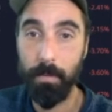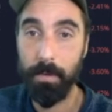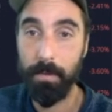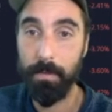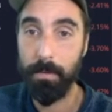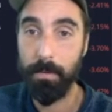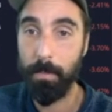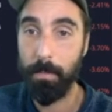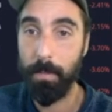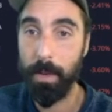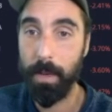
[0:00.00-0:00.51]
which
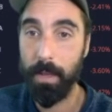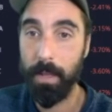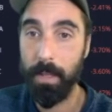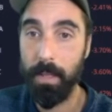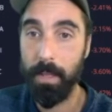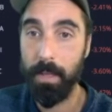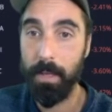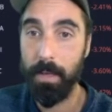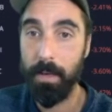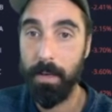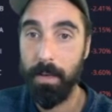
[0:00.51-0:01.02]
was about
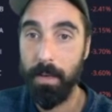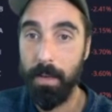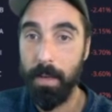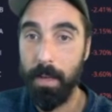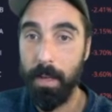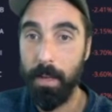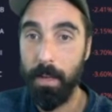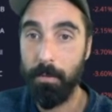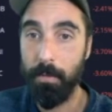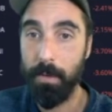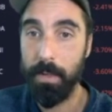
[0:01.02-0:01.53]
here,
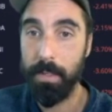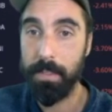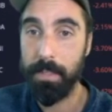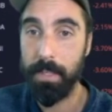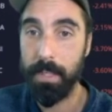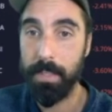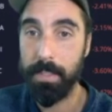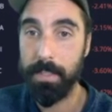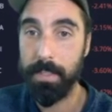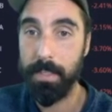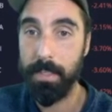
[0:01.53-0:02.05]
it
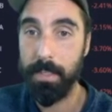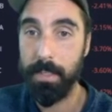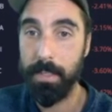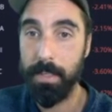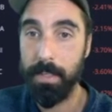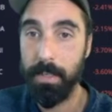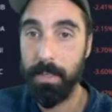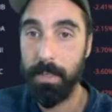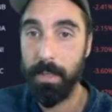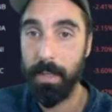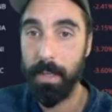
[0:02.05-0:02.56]
retested it,